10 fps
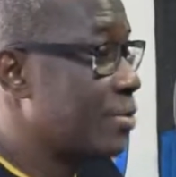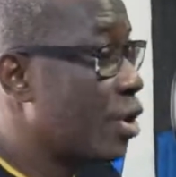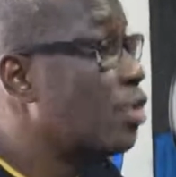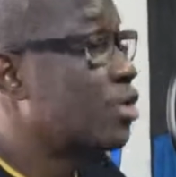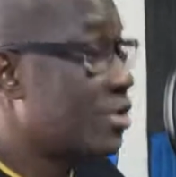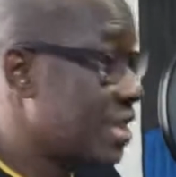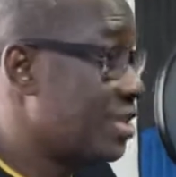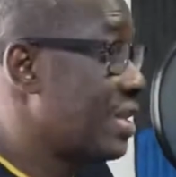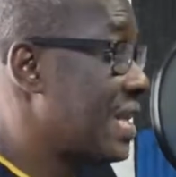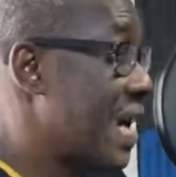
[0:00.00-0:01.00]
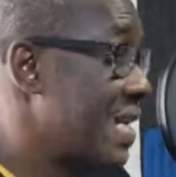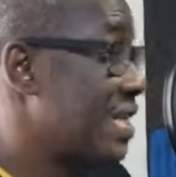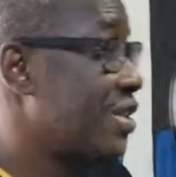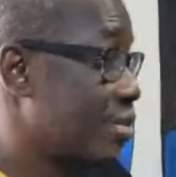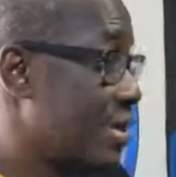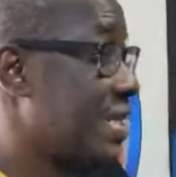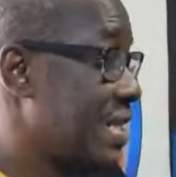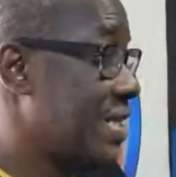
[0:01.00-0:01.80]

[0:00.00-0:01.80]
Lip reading: consultation that INEC is undertaking.